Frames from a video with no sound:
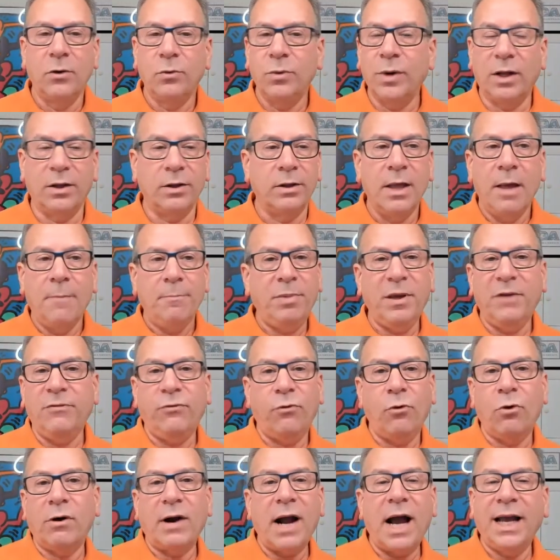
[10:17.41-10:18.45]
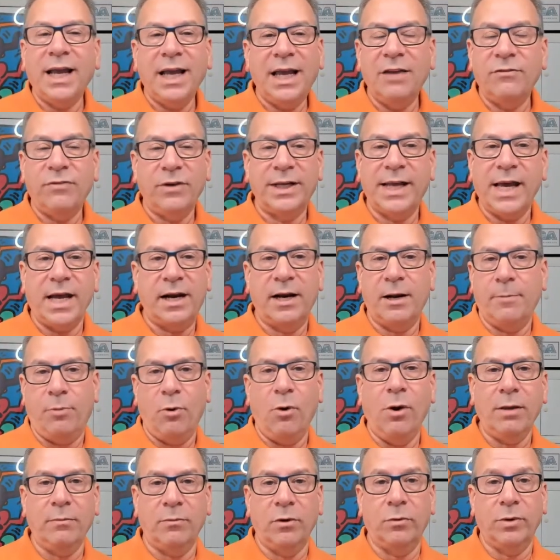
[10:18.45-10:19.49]
Well, before I even get an
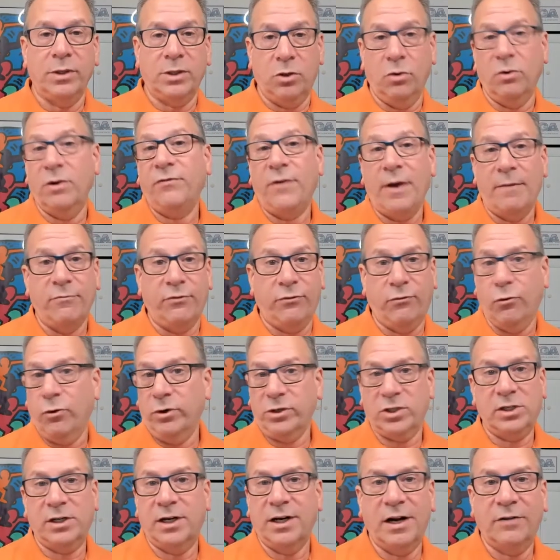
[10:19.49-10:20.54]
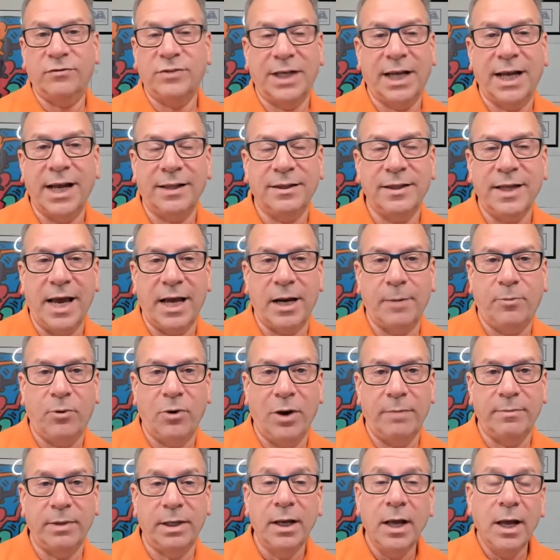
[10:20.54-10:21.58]
appointment with you, if I'm fortunate enough to get that
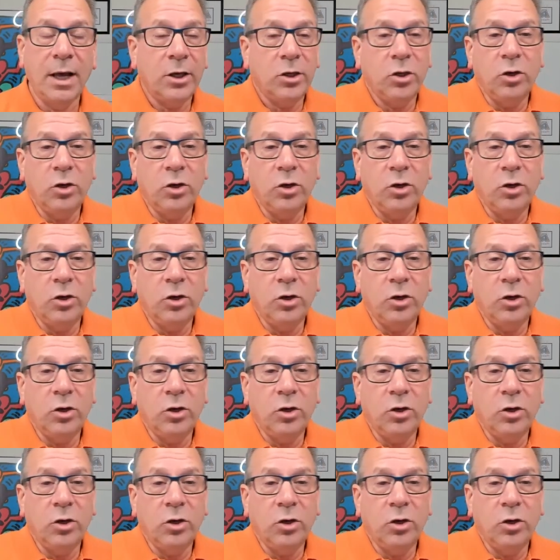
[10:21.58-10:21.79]
appointment,